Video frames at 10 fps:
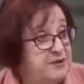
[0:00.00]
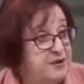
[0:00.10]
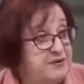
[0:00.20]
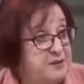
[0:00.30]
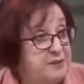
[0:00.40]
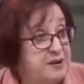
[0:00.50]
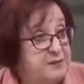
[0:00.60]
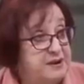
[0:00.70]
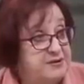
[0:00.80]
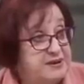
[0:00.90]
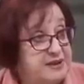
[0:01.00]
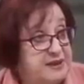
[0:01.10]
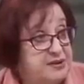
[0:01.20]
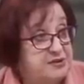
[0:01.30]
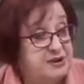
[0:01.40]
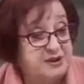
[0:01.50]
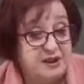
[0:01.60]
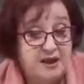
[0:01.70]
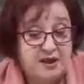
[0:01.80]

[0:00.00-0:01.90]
of our parliamentary secretaries.